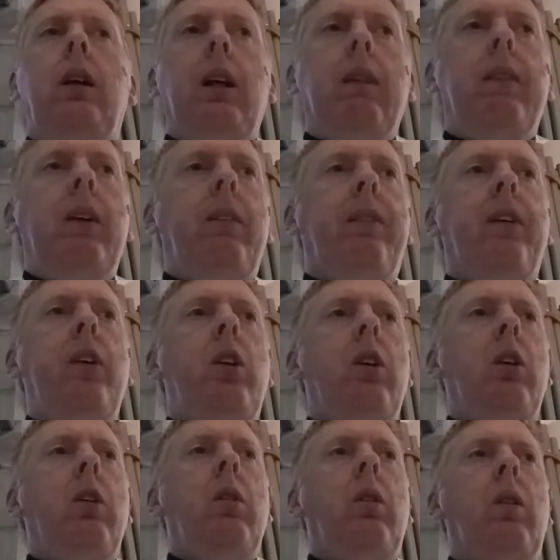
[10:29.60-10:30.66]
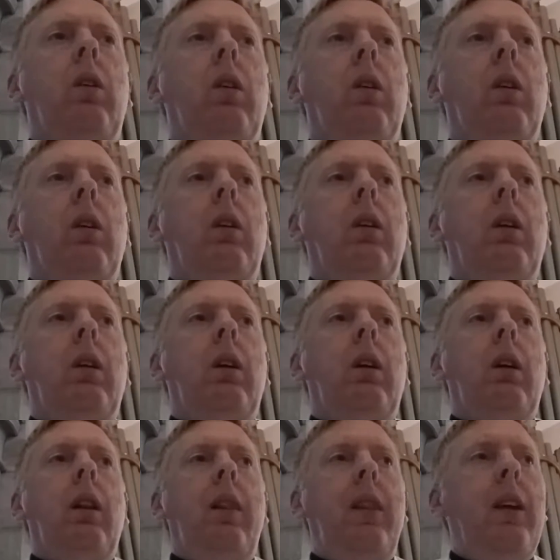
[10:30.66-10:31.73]
given for you.
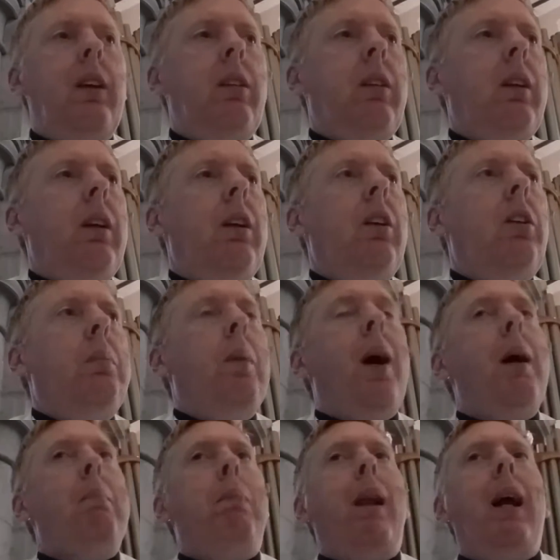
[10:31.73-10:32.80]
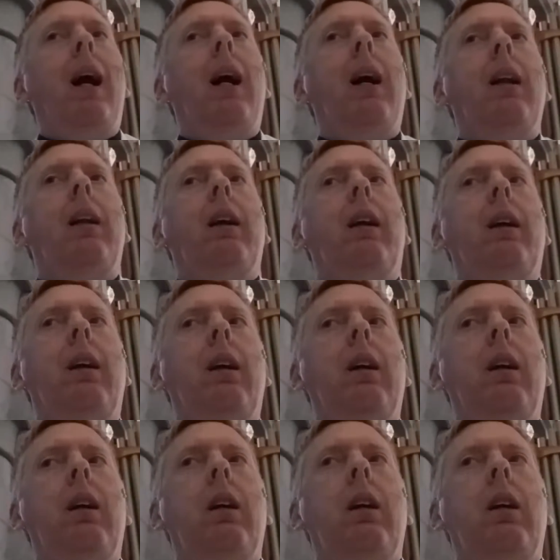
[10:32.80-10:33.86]
This is my blood
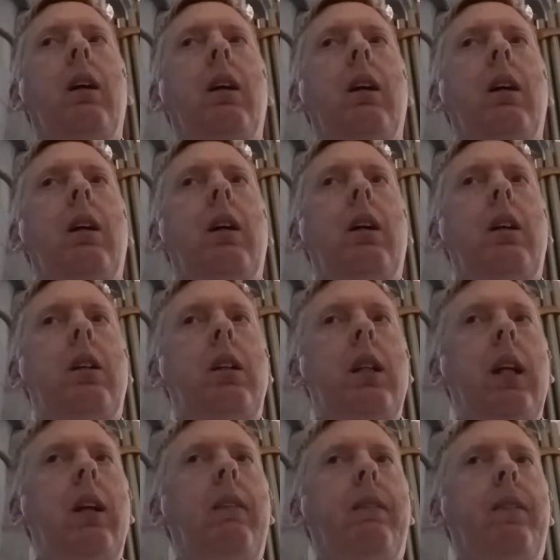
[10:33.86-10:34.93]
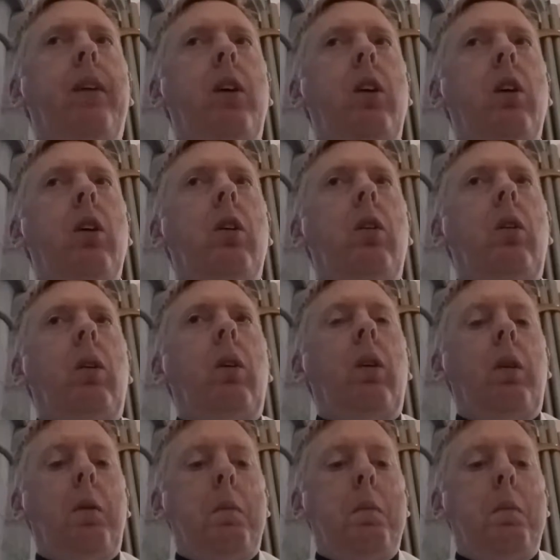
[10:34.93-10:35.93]
shed for you.